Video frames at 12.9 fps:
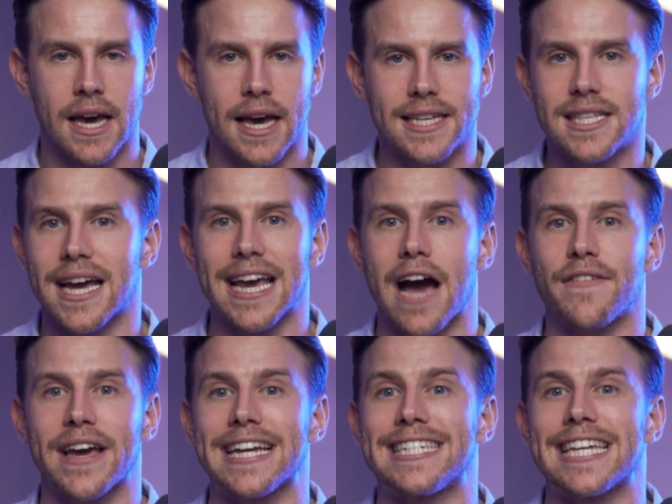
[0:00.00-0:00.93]
It's like having
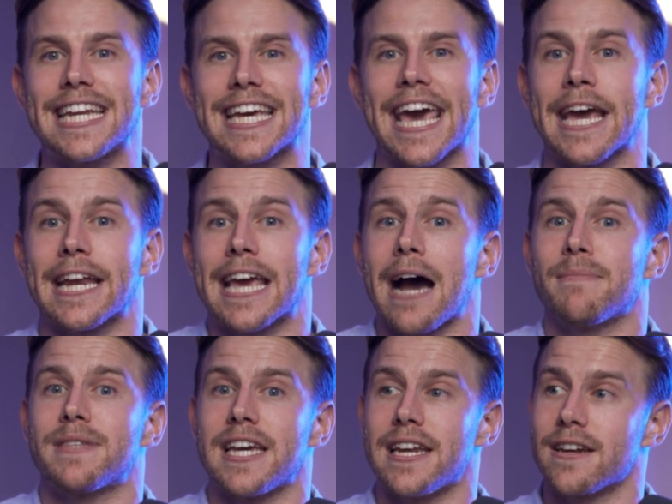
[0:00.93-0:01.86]
a dedicated
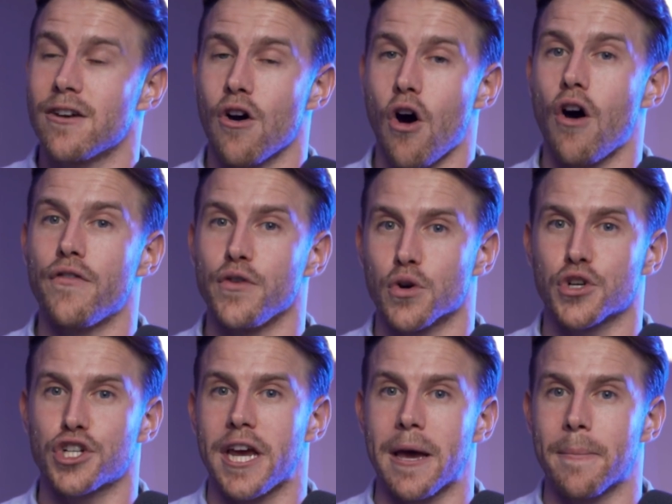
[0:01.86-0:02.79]
captain of your
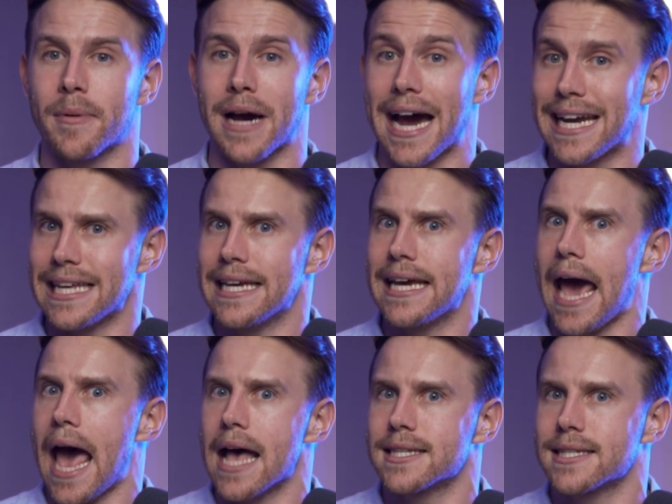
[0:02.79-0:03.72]
ship. And
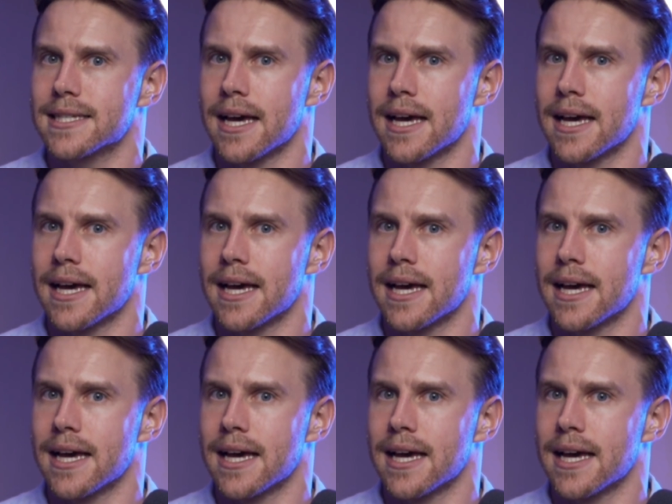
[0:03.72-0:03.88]
yes,